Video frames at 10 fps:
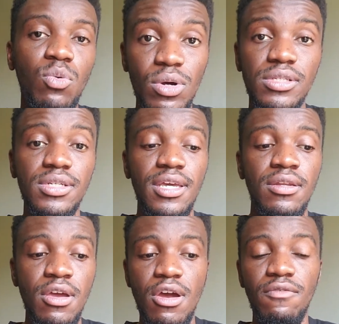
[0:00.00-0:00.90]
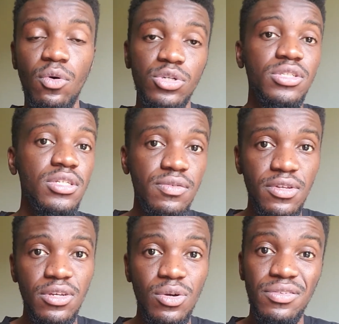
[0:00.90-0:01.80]
once again for watching this
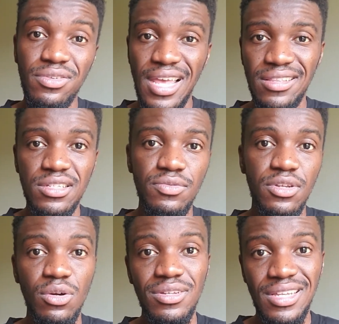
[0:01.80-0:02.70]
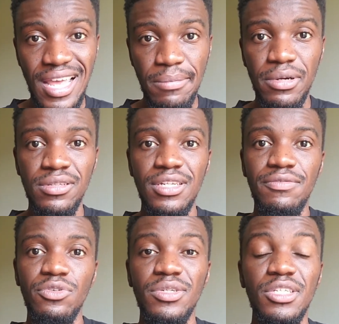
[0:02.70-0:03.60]
video. If you like this video, hit the like button. And
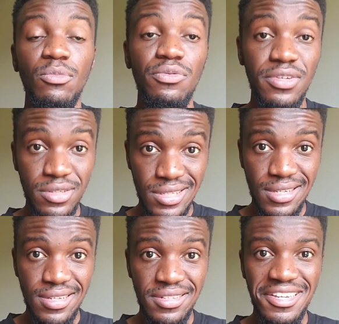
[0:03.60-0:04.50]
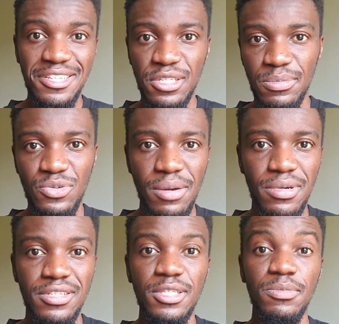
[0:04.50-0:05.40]
if you want to see more videos like this, hit the subscribe
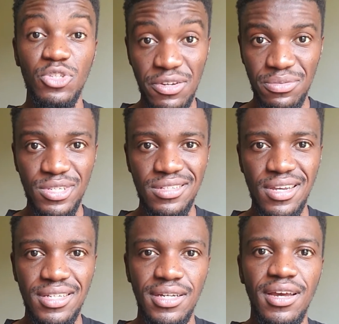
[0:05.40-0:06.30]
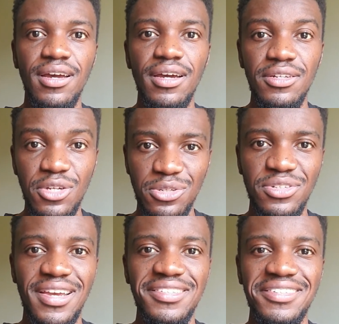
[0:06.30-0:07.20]
button. It's been Jay from JTech. Talk to
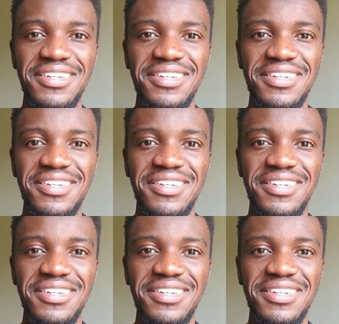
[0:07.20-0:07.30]
you guys next